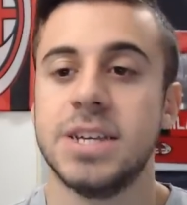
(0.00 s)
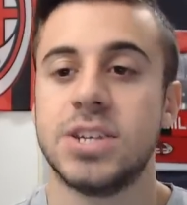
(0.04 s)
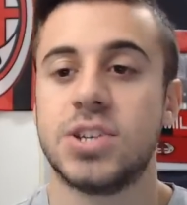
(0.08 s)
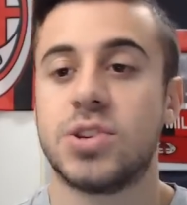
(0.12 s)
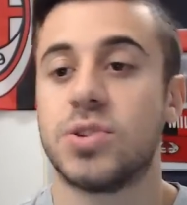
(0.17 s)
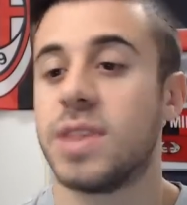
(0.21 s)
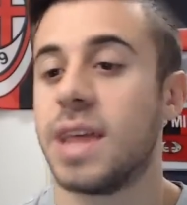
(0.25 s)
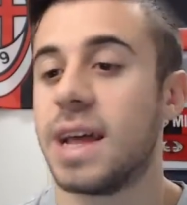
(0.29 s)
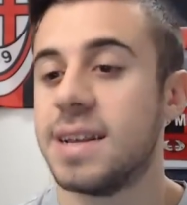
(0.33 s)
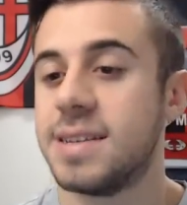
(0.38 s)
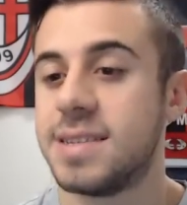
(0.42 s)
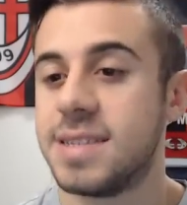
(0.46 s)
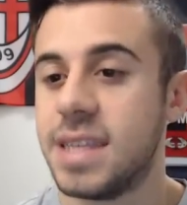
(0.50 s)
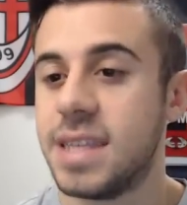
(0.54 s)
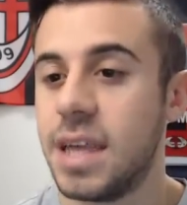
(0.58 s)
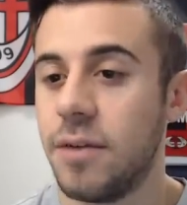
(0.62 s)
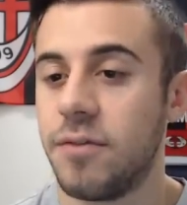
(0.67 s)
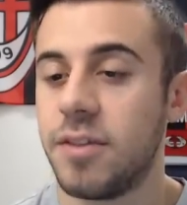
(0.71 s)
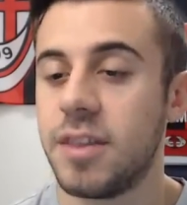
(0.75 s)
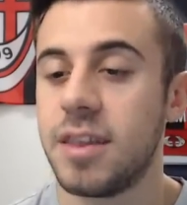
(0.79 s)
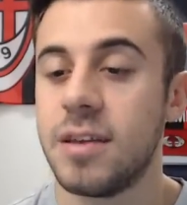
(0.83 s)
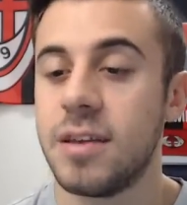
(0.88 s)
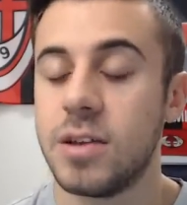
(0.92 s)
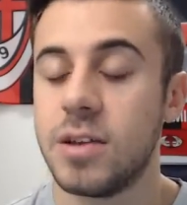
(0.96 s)
So that is
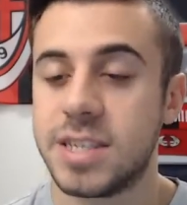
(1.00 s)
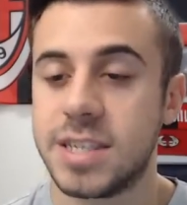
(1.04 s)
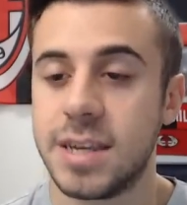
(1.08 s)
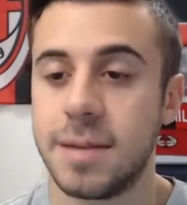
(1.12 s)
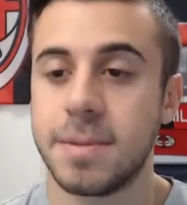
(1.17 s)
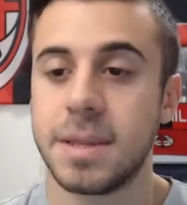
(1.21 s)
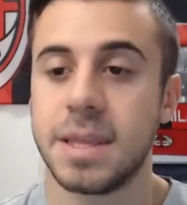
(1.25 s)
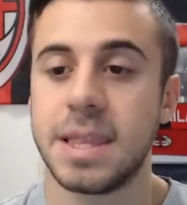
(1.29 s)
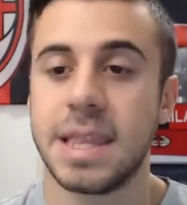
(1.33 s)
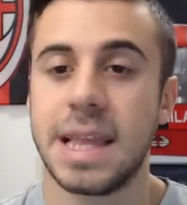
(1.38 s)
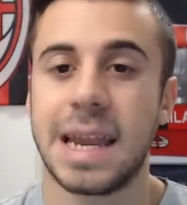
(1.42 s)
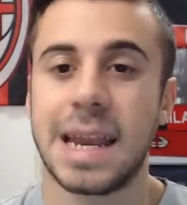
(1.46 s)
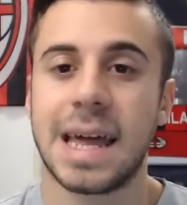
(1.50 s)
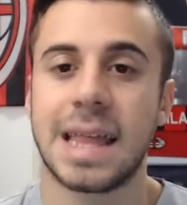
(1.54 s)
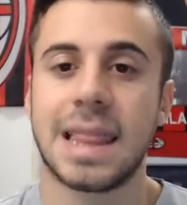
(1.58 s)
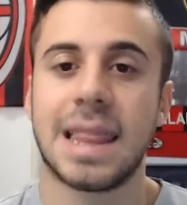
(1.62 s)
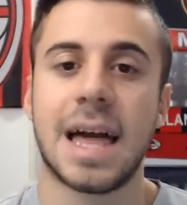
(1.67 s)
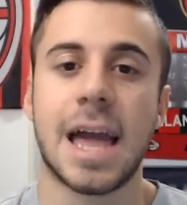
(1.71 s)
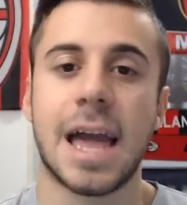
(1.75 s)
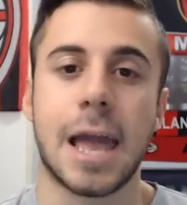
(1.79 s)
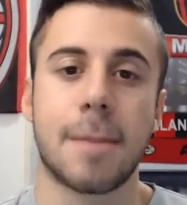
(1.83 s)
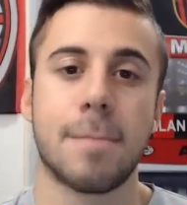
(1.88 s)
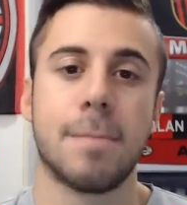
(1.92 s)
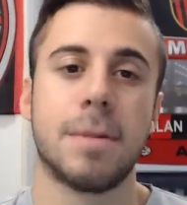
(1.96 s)
definitely something that I
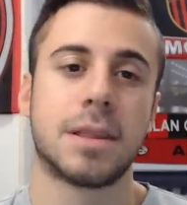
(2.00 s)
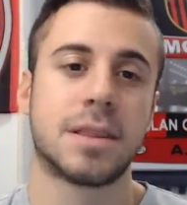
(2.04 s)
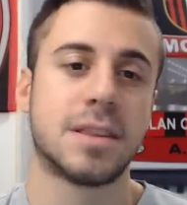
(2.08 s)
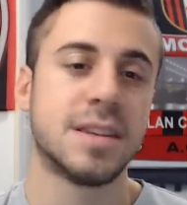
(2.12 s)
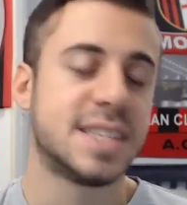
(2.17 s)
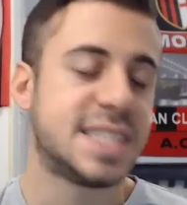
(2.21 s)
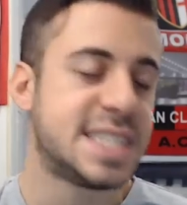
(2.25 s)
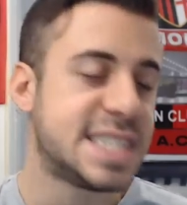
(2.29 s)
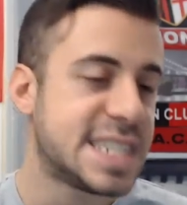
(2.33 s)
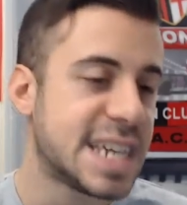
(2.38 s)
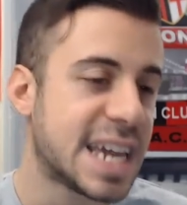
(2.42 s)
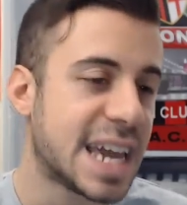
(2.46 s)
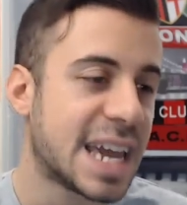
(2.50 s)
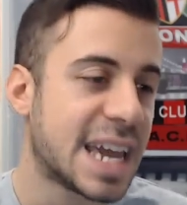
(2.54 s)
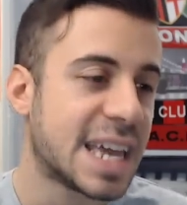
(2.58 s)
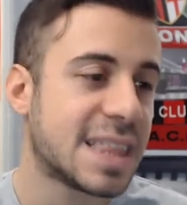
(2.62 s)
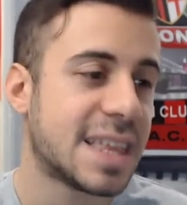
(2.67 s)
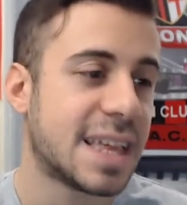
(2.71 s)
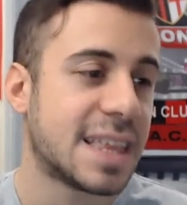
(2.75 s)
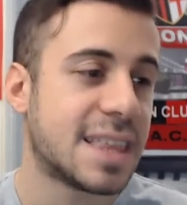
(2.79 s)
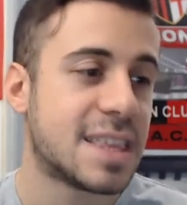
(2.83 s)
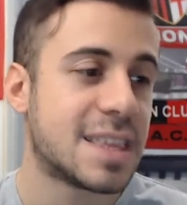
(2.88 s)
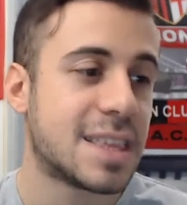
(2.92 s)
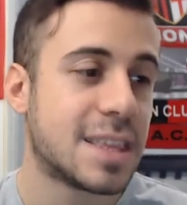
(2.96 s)
like. But to say
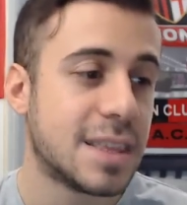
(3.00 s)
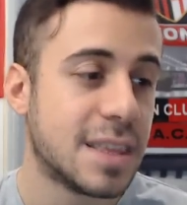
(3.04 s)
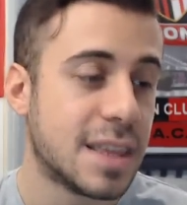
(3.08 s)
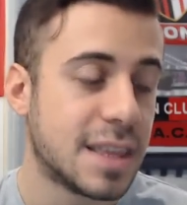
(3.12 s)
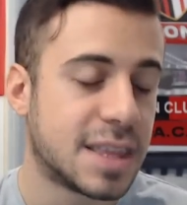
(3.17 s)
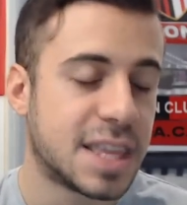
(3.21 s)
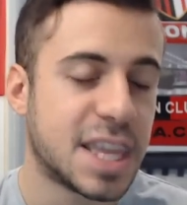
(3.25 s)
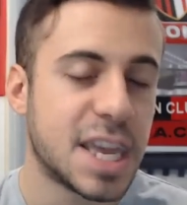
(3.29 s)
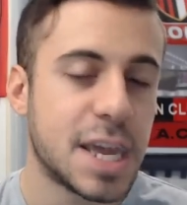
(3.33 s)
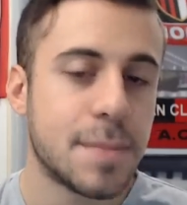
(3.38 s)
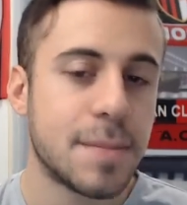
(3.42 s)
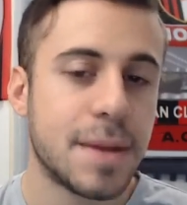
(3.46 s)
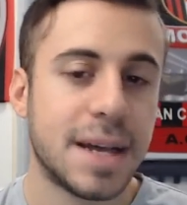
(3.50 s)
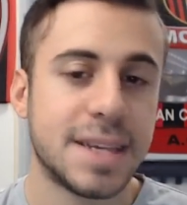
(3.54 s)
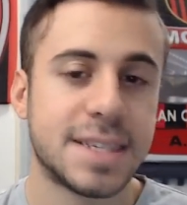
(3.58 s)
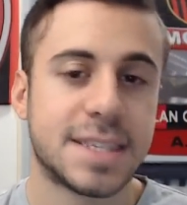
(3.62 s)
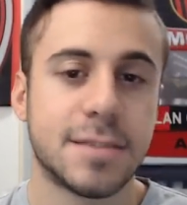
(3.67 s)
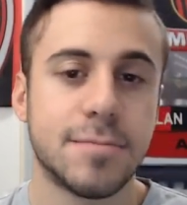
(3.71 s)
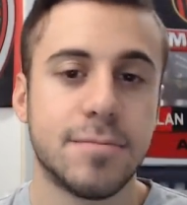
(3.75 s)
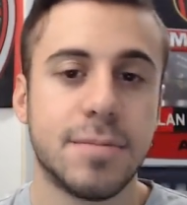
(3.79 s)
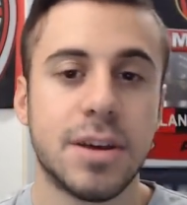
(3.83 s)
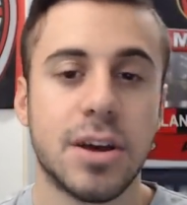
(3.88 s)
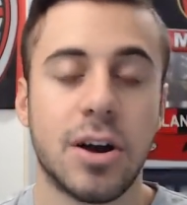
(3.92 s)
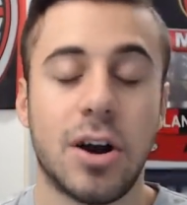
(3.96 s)
that the team has
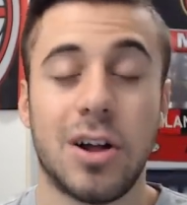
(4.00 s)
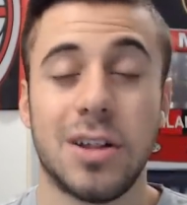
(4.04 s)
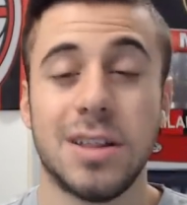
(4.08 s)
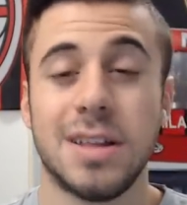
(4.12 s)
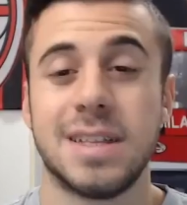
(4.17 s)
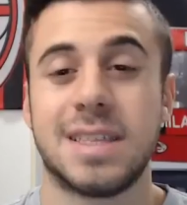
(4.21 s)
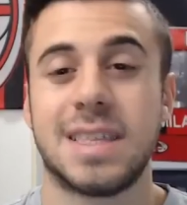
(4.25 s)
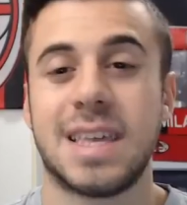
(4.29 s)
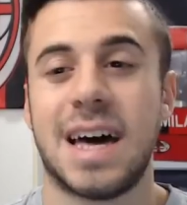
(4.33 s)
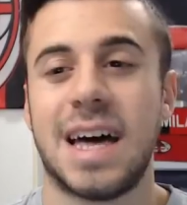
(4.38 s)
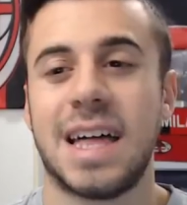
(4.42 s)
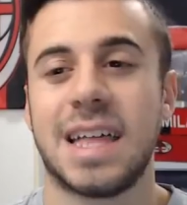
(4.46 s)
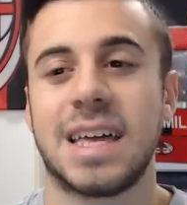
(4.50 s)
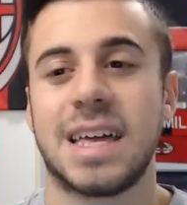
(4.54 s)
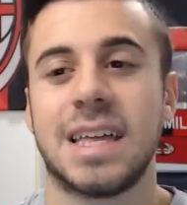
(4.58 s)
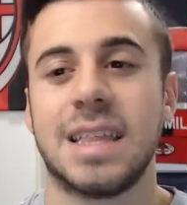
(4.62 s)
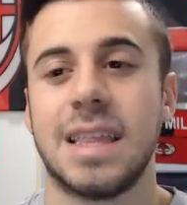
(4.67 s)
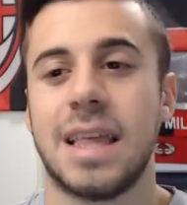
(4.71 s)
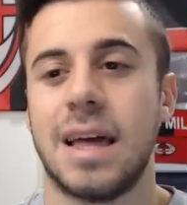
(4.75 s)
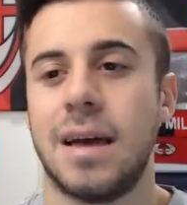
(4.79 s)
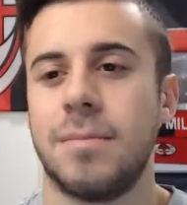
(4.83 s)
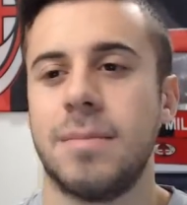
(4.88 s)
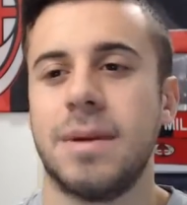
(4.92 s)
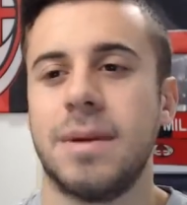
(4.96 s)
to be all
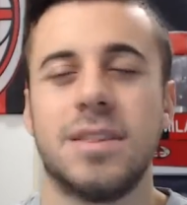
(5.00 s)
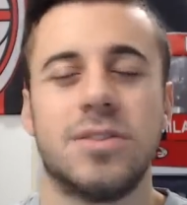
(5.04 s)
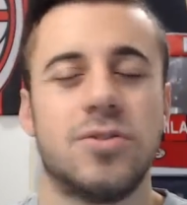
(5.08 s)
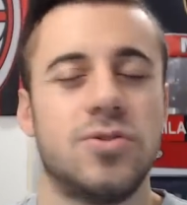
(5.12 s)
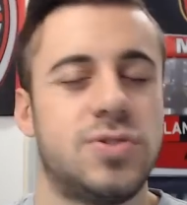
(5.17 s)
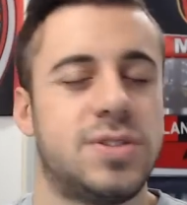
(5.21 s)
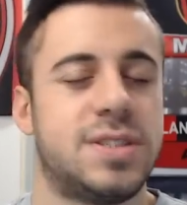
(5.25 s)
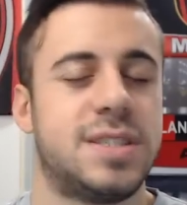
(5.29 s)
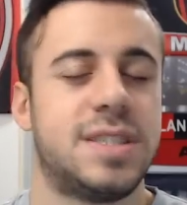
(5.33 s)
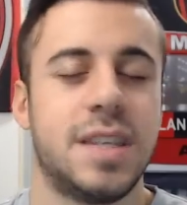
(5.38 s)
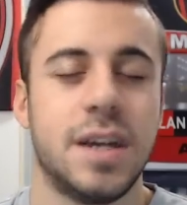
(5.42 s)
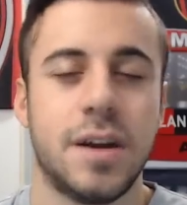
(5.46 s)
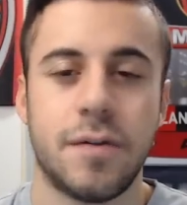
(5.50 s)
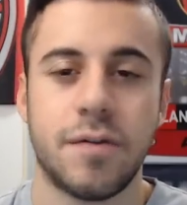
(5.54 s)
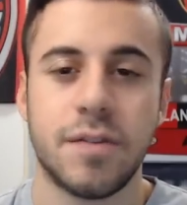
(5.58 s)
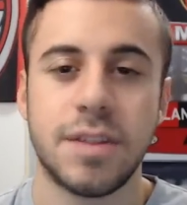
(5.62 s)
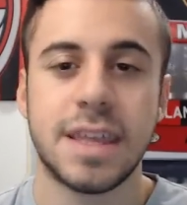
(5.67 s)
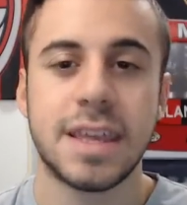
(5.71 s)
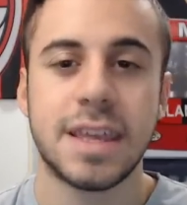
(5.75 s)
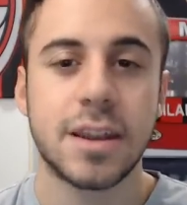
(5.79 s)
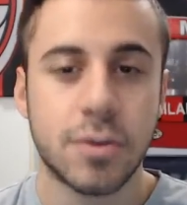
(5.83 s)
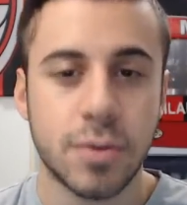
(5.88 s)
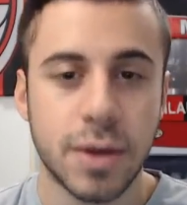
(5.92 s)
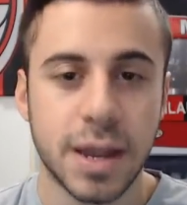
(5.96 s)
Italian, I mean, there's
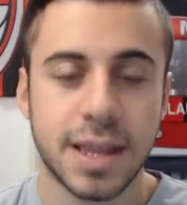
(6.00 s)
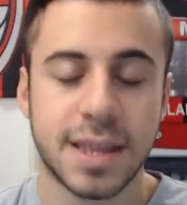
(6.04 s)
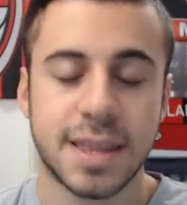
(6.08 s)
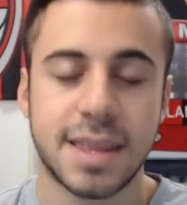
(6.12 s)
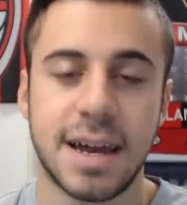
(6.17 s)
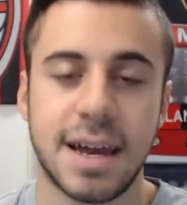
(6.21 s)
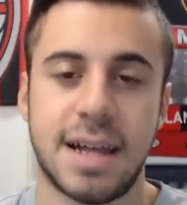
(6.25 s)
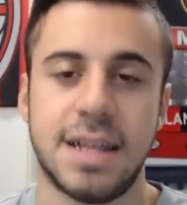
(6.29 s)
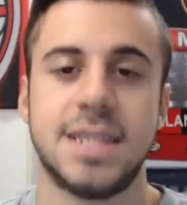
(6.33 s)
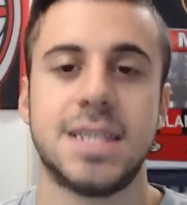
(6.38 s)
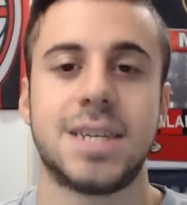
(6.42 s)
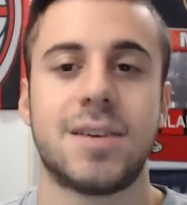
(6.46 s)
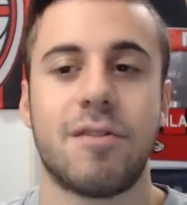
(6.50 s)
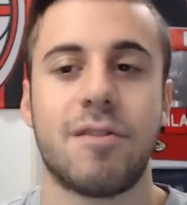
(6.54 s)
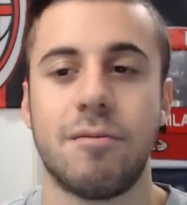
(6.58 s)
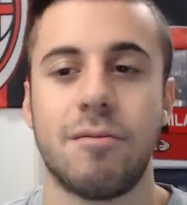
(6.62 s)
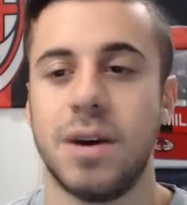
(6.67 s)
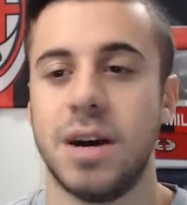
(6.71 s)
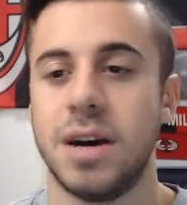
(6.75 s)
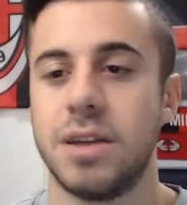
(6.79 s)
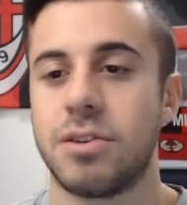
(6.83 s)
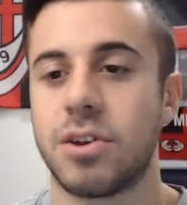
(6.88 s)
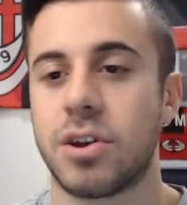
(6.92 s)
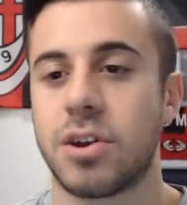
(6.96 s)
definitely great talents from
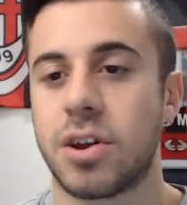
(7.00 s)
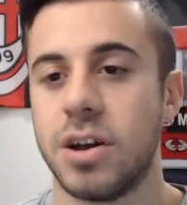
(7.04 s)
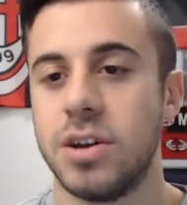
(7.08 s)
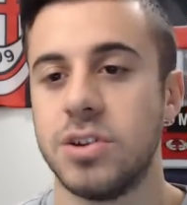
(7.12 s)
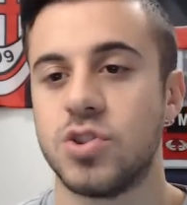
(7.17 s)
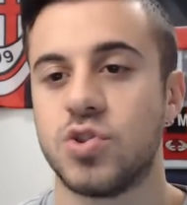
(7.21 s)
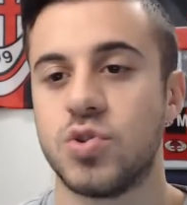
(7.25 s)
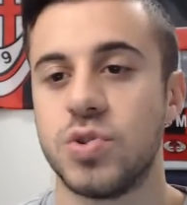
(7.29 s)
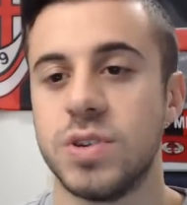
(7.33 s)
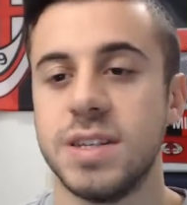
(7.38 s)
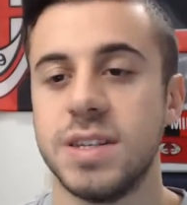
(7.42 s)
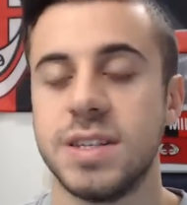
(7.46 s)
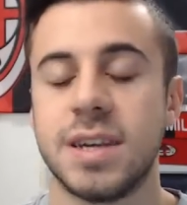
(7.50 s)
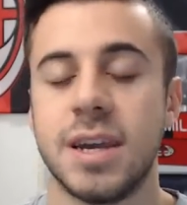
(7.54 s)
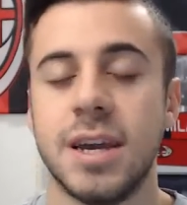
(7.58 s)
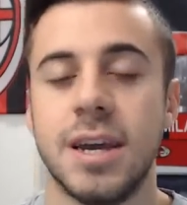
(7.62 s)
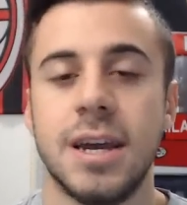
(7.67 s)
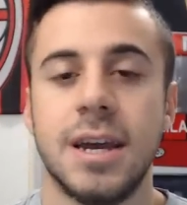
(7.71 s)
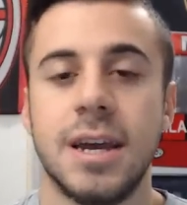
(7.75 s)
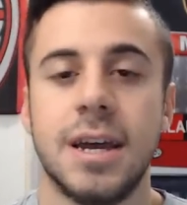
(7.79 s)
other countries.